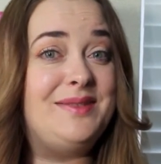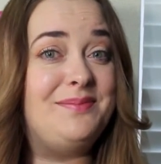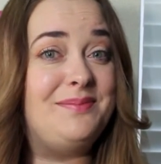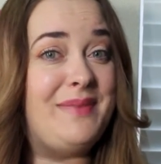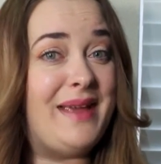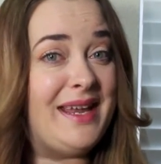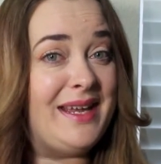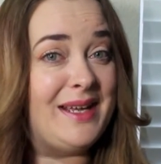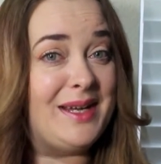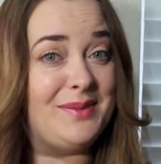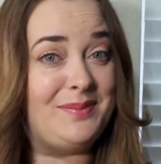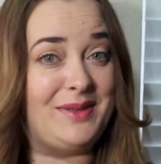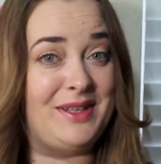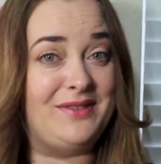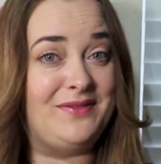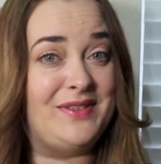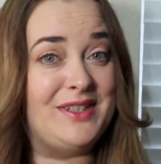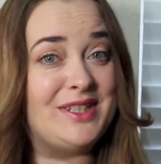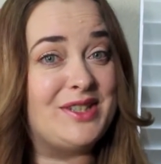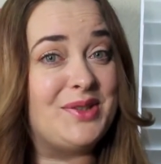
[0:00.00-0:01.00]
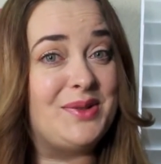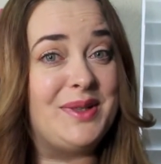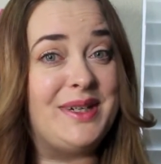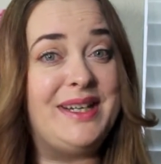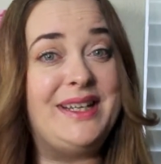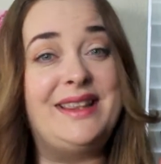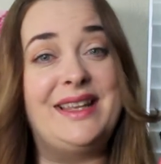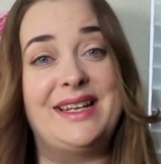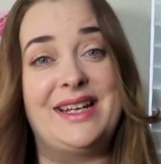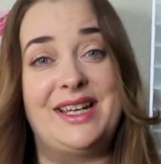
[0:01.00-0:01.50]
makeup
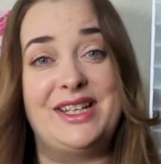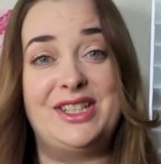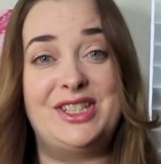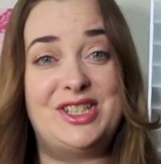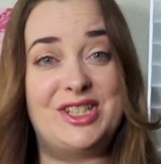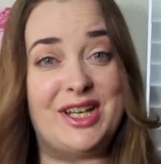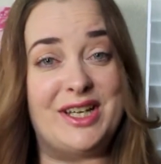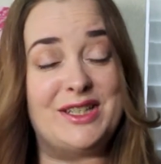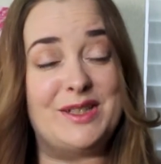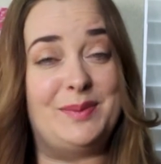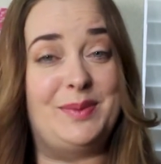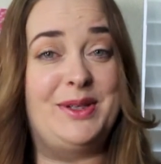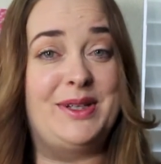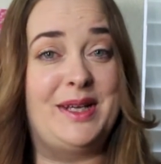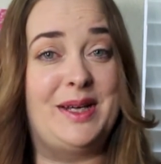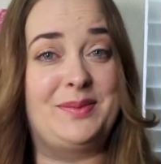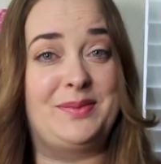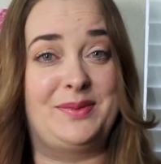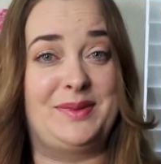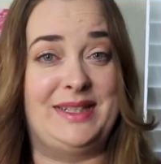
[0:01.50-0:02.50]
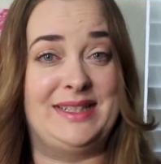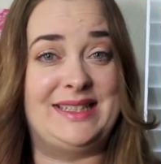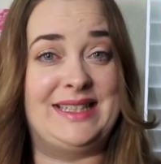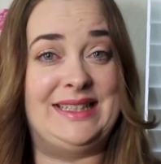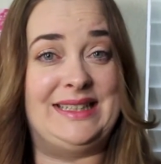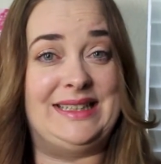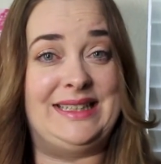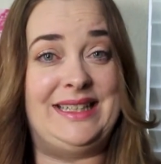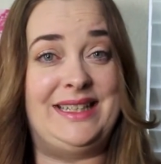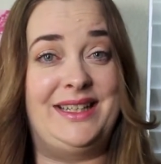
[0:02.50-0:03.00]
inventory that I just put up
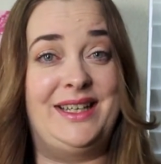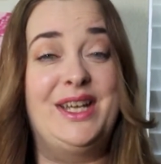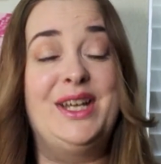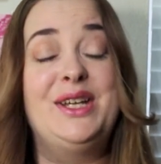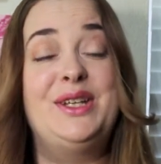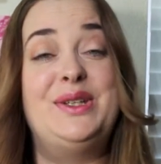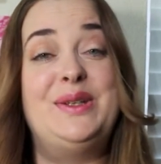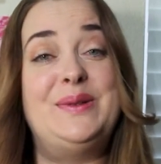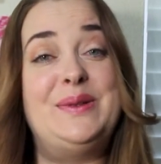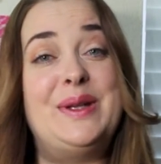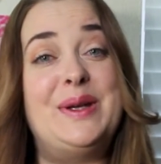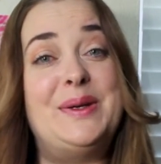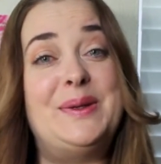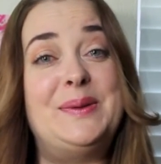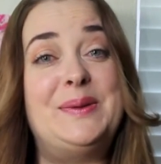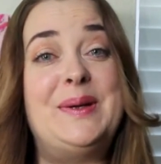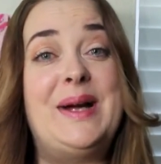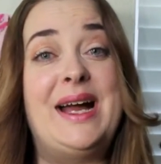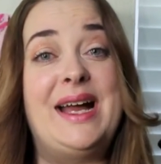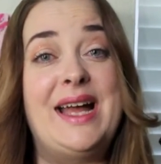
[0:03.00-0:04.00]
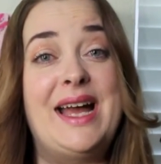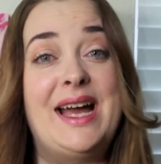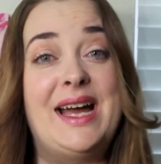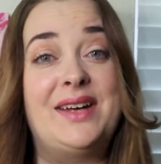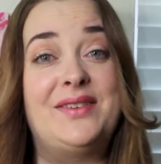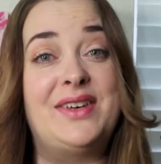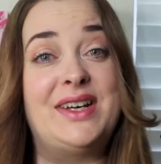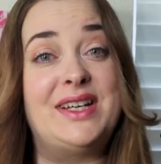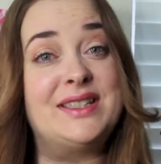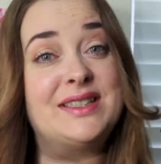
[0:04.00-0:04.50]
recently, you know I
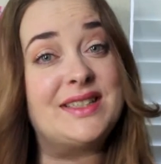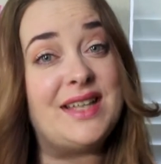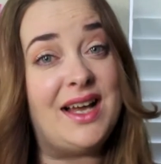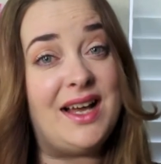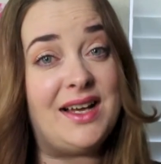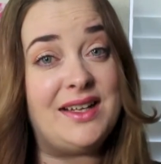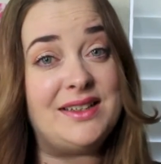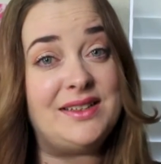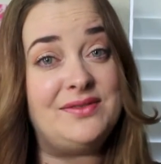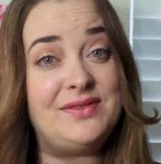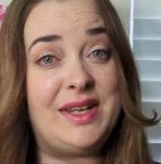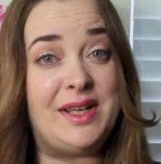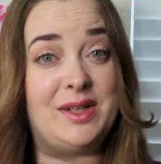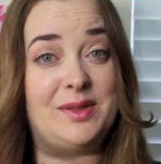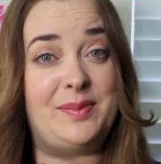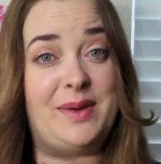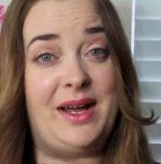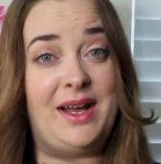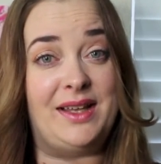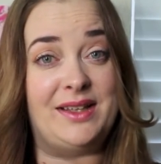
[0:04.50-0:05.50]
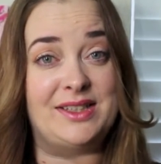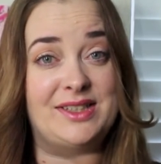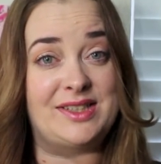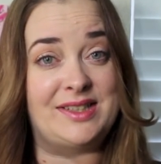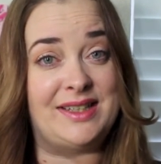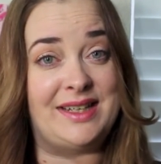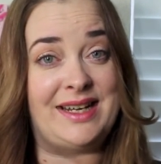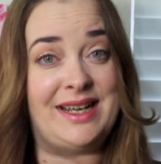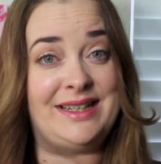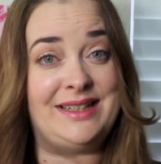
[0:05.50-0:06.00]
have a ton of nail polish
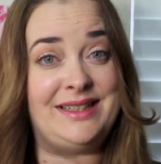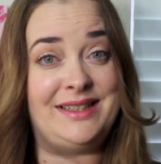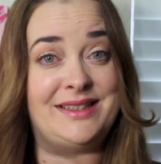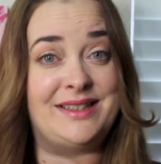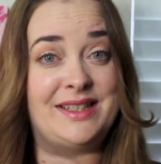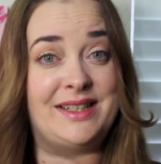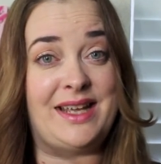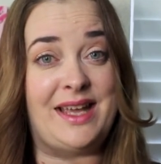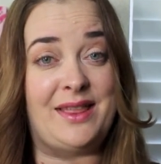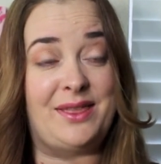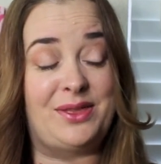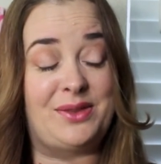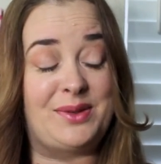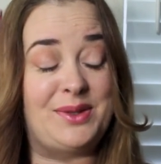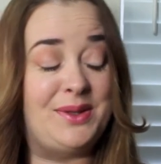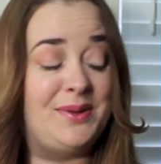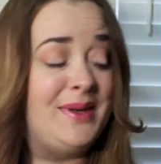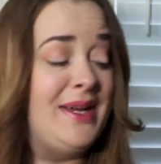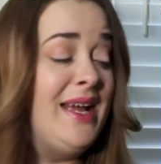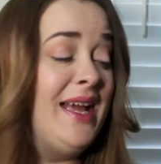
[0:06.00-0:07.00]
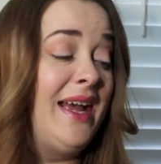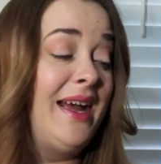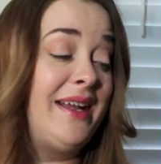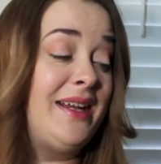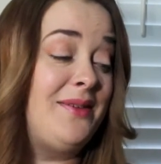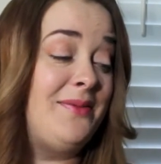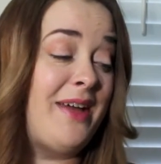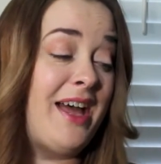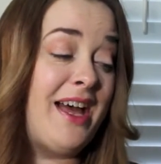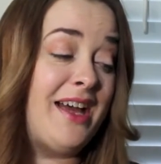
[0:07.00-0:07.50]
that I need to get through, and
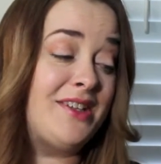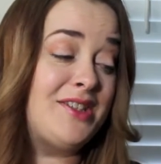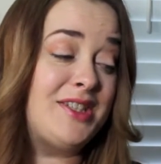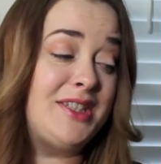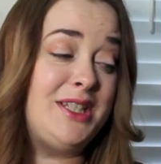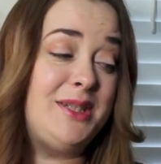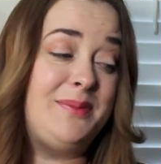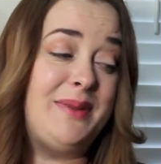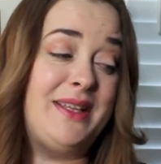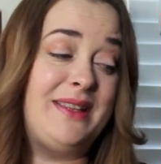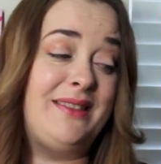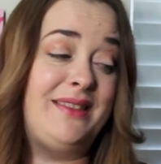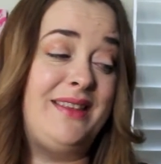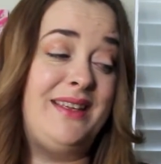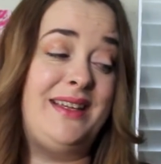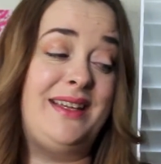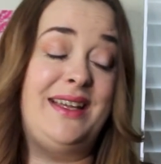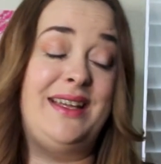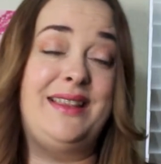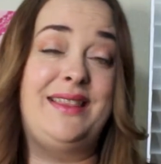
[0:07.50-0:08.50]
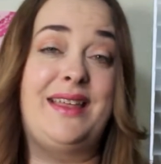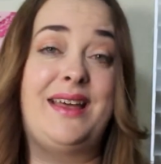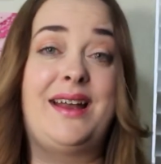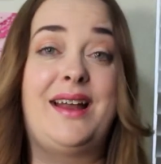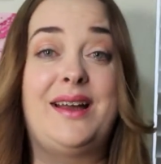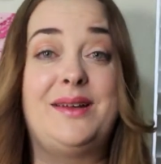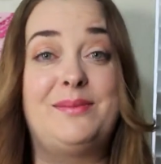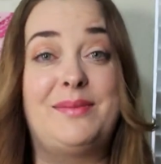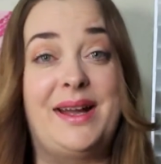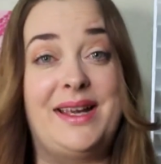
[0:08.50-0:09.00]
I've actually been thinking that
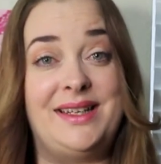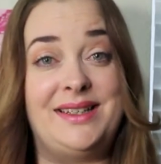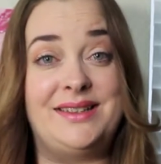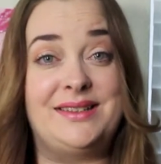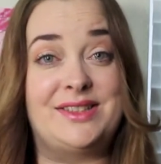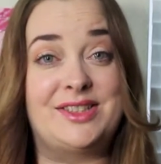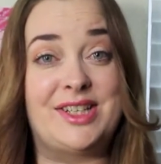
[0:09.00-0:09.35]
I might